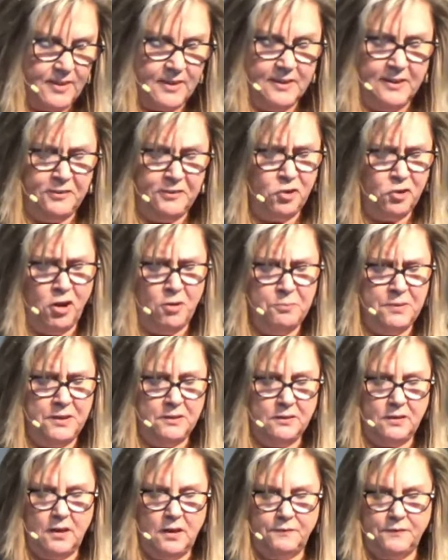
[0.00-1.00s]
He taught me
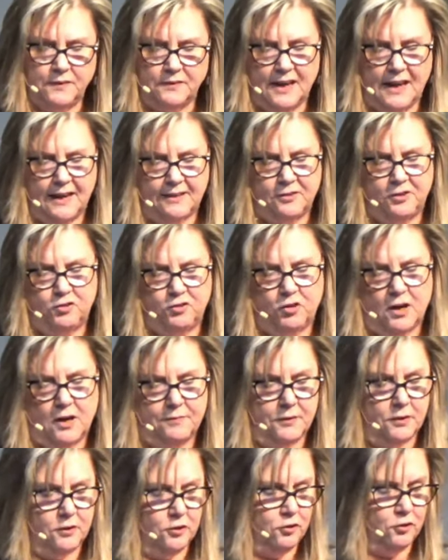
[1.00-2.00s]
to love the taxi
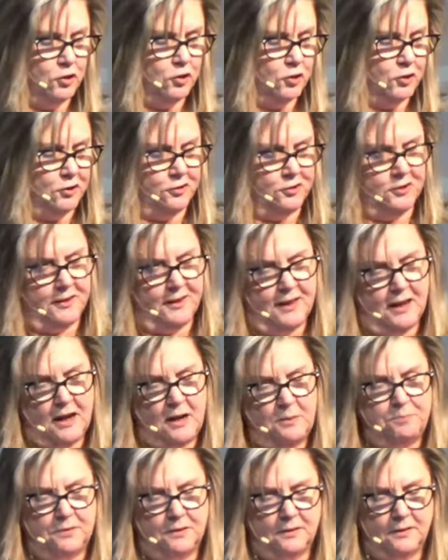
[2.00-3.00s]
driver who took us to the
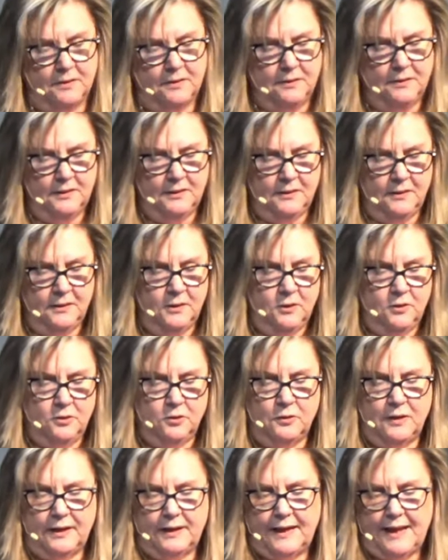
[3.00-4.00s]
opera,
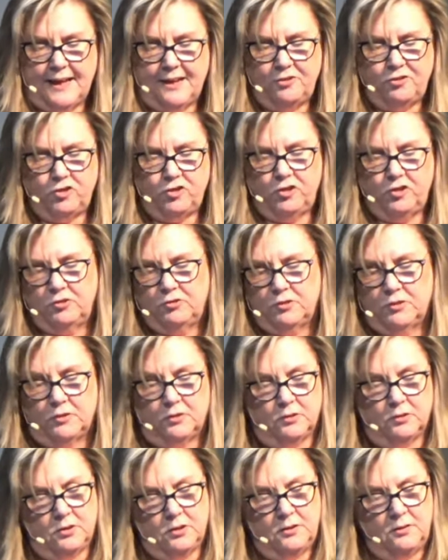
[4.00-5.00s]
who had 8 children
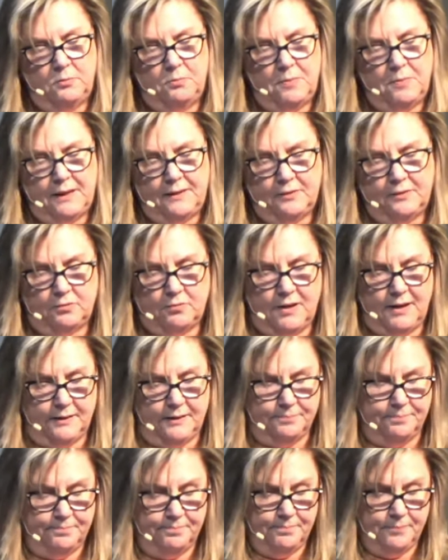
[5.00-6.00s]
who couldn't make his
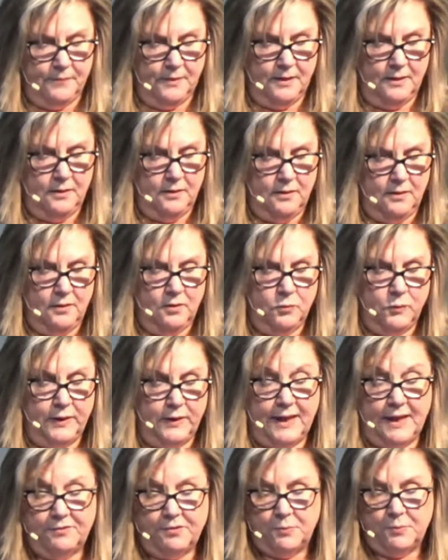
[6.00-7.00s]
rent. We
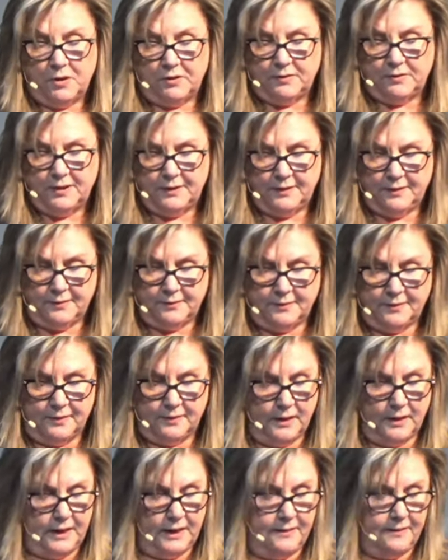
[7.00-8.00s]
gave him our tickets, a
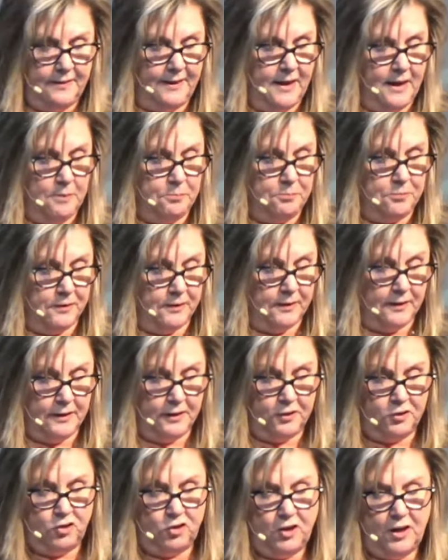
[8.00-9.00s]
night at the opera,
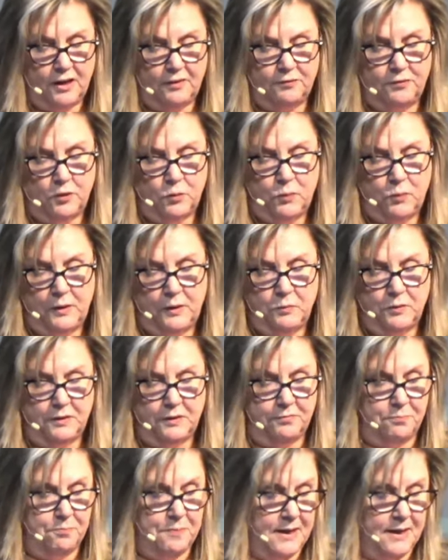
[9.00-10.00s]
and a check for what he would
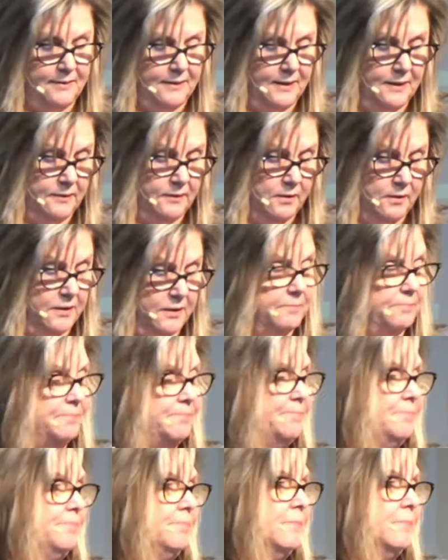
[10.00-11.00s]
have made that night.
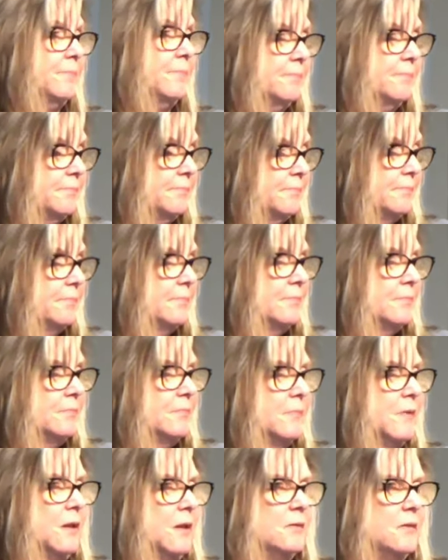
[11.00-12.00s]

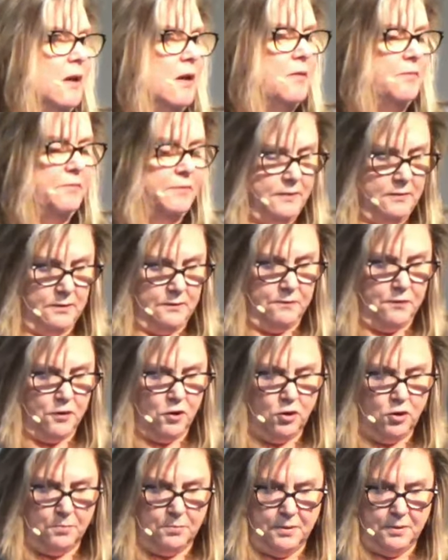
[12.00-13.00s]
Love is a
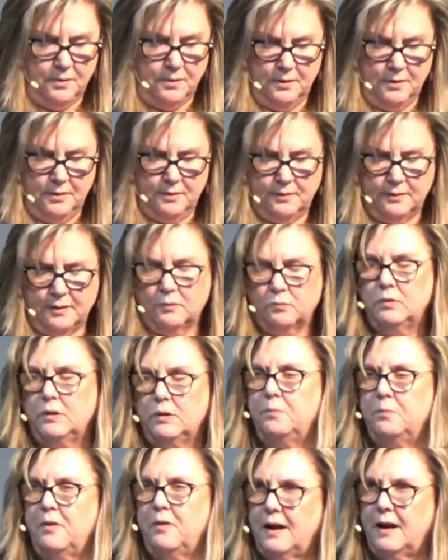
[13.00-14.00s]
verb, and we
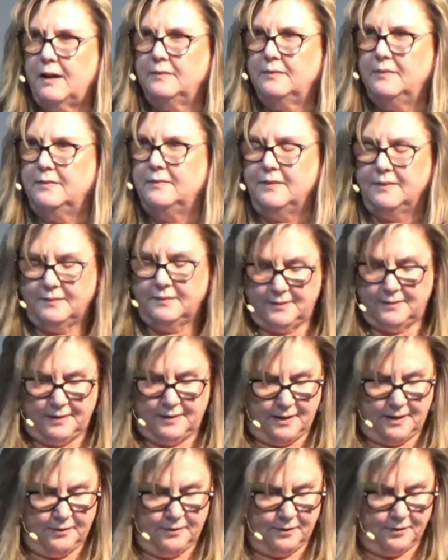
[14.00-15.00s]
practiced it
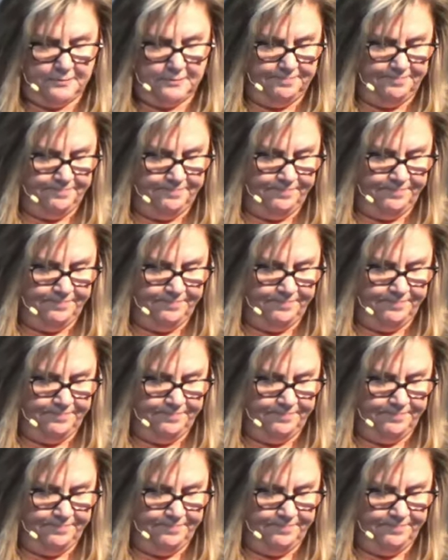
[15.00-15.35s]
together.